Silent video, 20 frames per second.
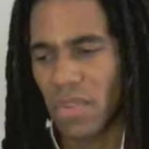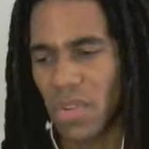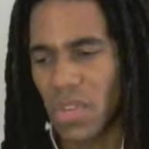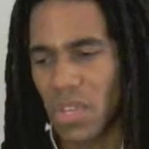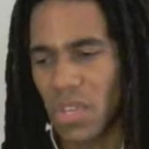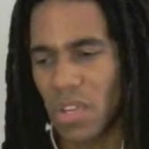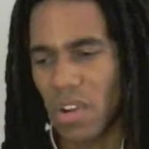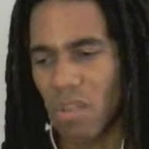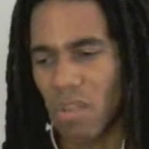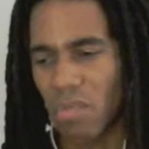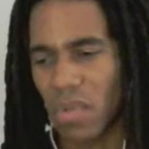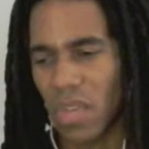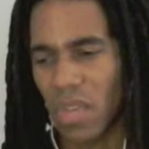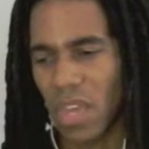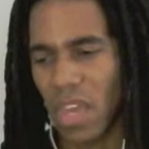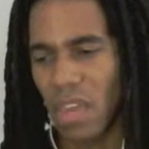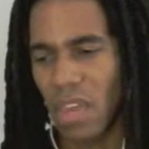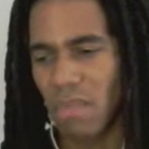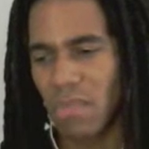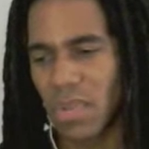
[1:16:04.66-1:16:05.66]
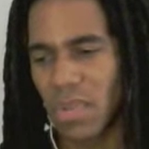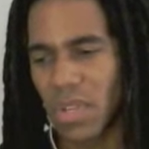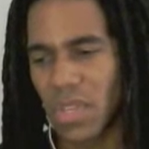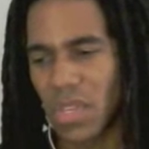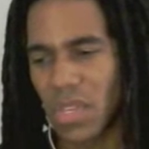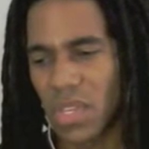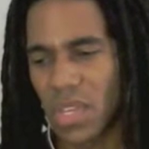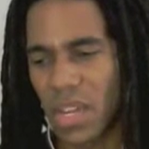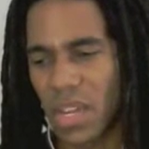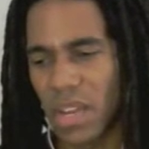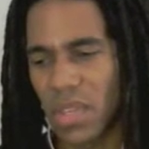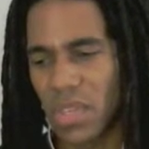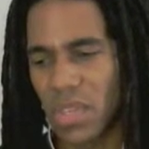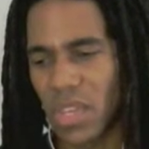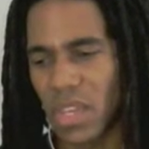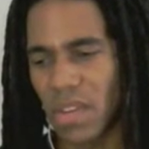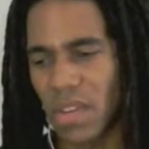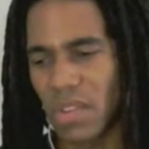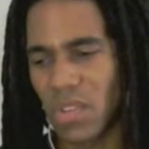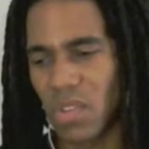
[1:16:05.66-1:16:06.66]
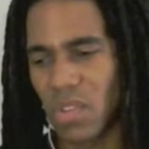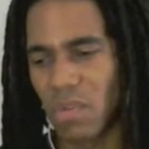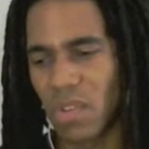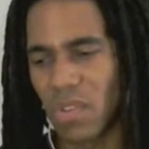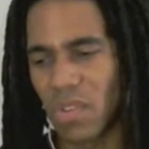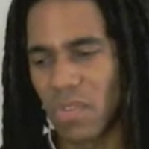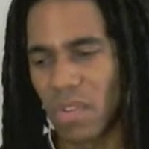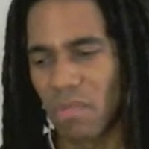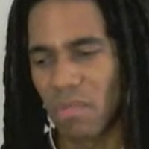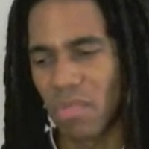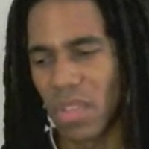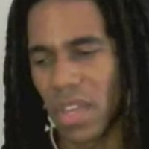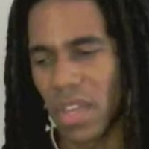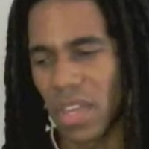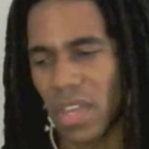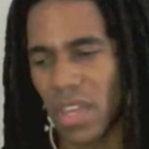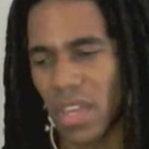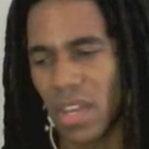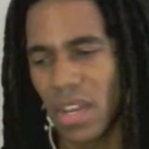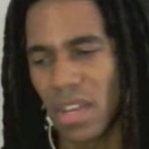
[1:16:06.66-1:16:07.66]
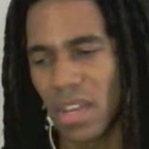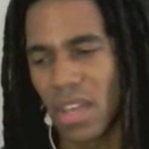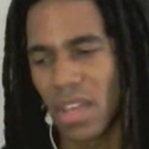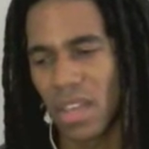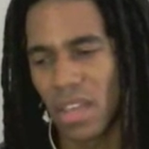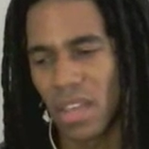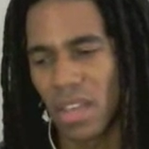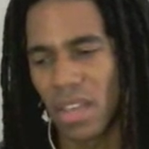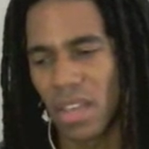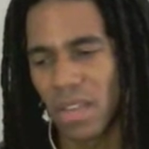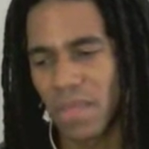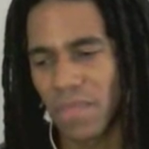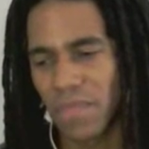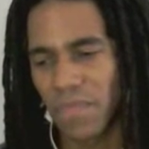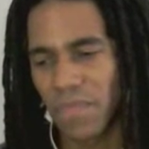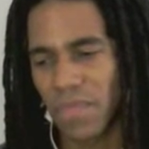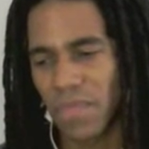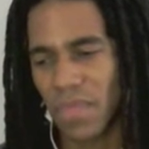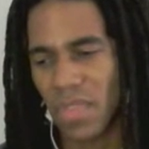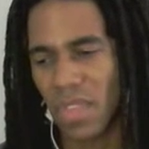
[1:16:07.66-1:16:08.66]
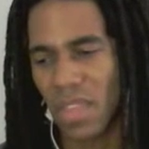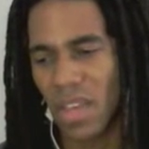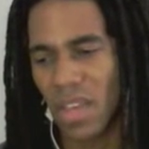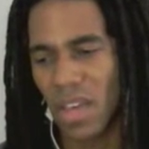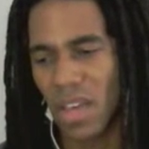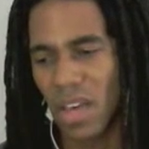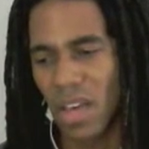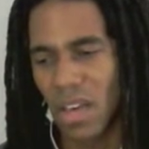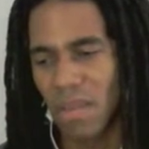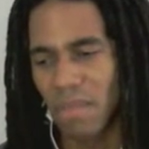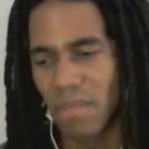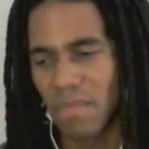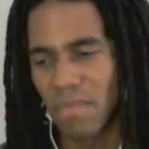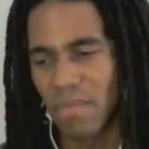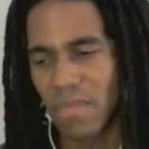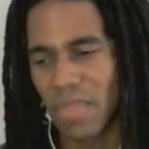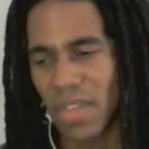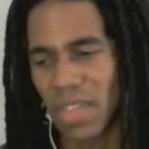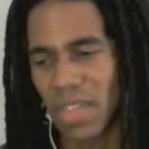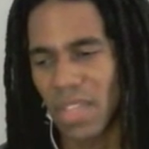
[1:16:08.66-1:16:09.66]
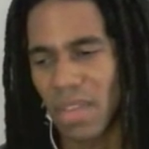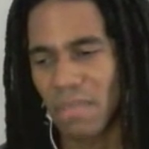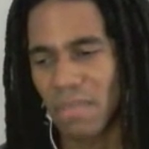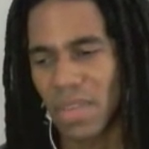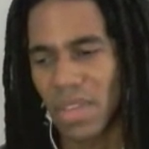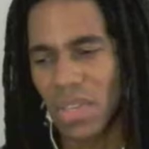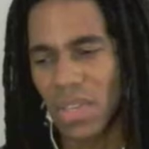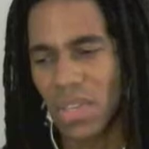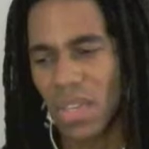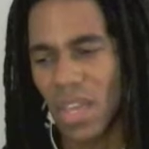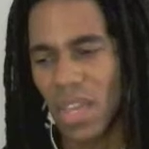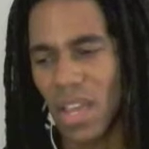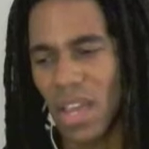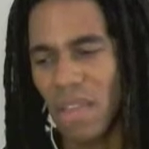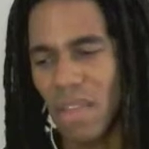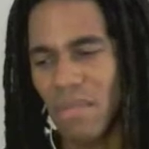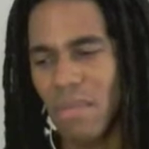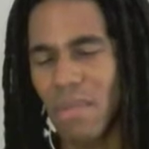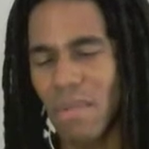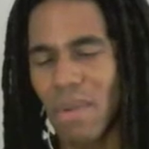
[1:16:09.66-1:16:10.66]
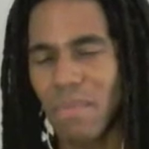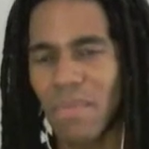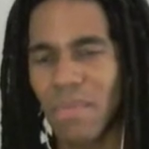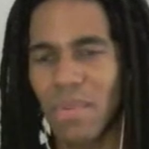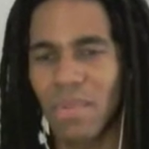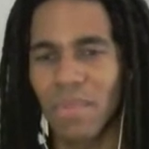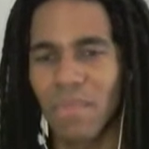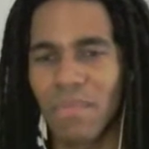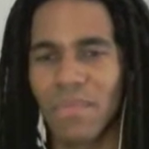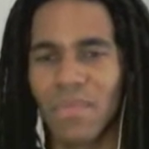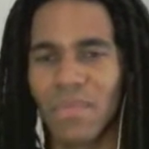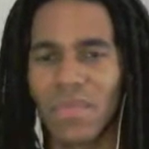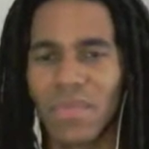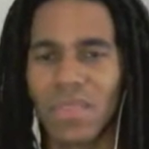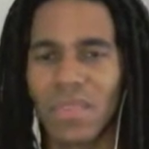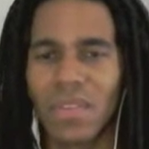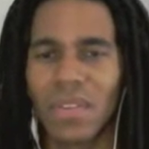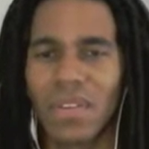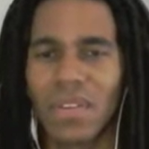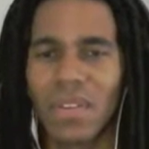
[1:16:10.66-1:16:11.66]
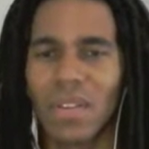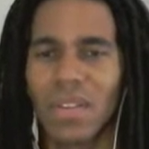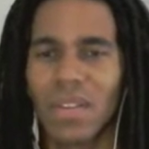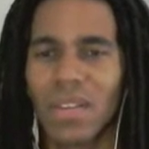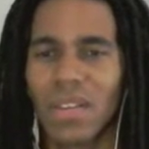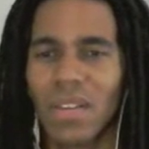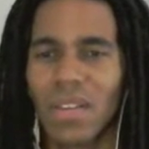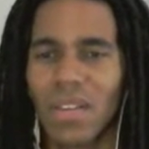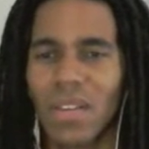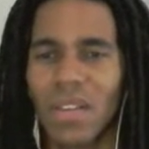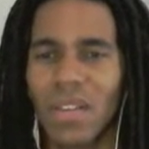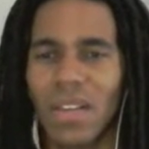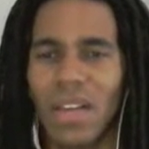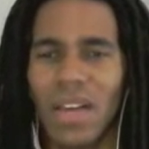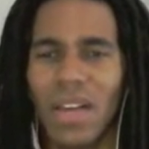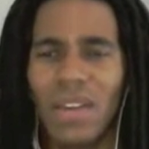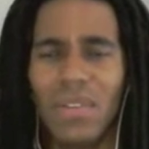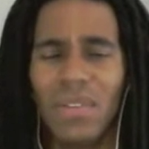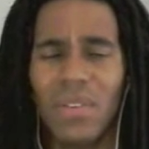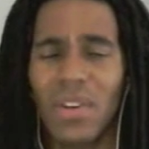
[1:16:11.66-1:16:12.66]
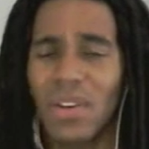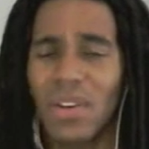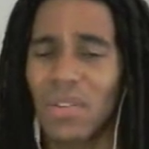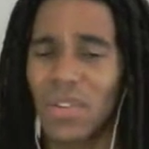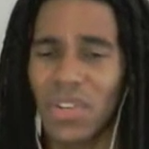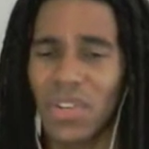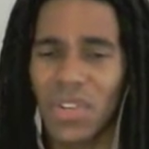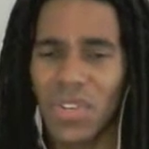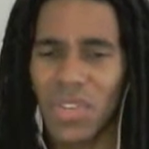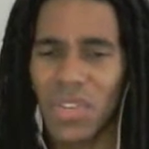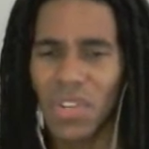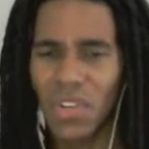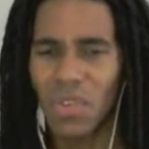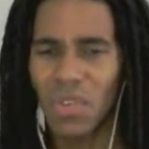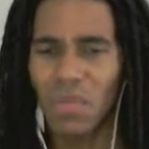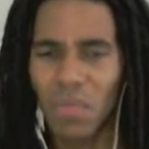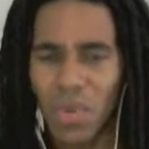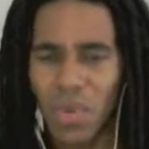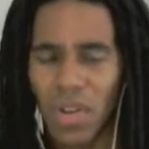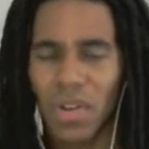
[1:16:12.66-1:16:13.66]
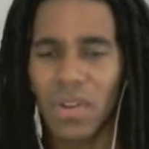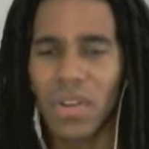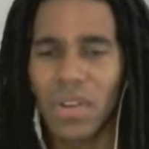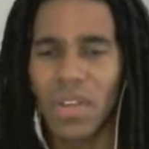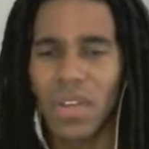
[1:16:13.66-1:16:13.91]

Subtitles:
a terrible game, but it's 10 out of 10, so much fun playing it. Playing that mess. I remember... I don't know, it's just such a weird...